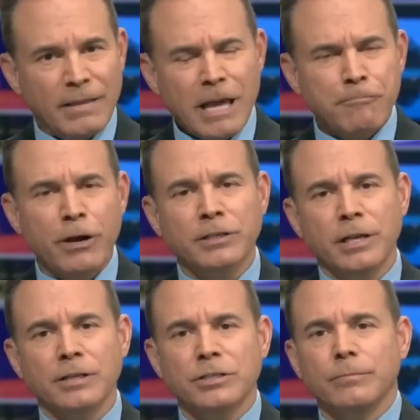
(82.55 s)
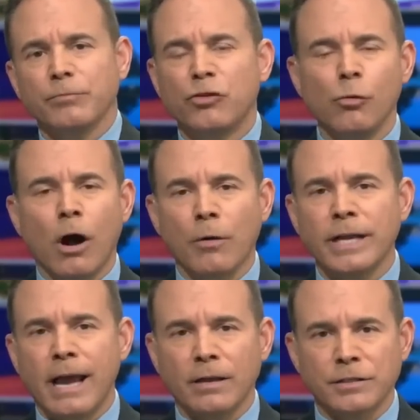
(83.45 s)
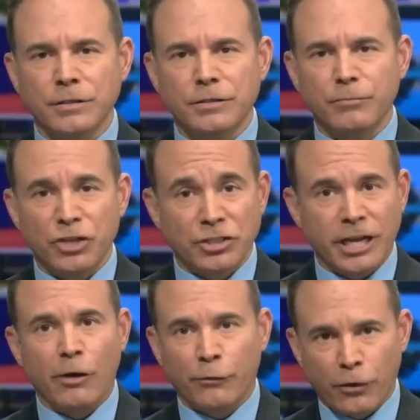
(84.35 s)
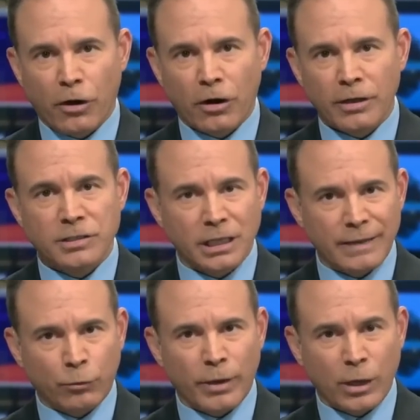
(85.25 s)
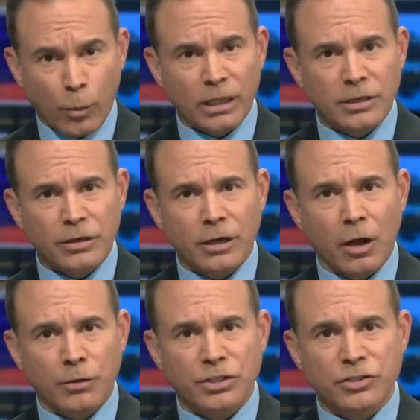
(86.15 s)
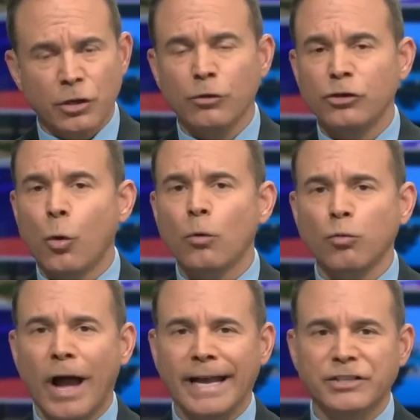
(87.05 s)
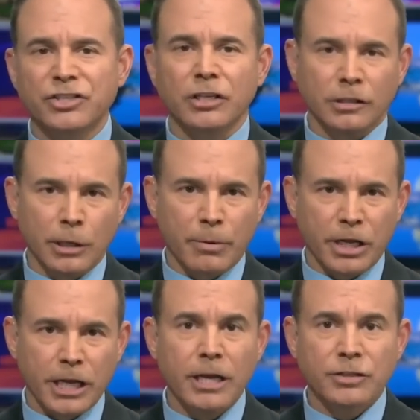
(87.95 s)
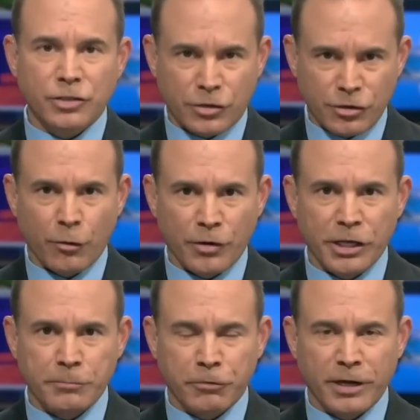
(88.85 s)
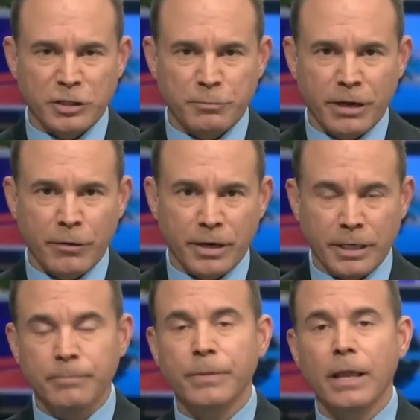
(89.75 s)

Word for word: And that brings us to our analysis. Just how far is the left wing willing to go to steal your rights, liberty, security, and prosperity?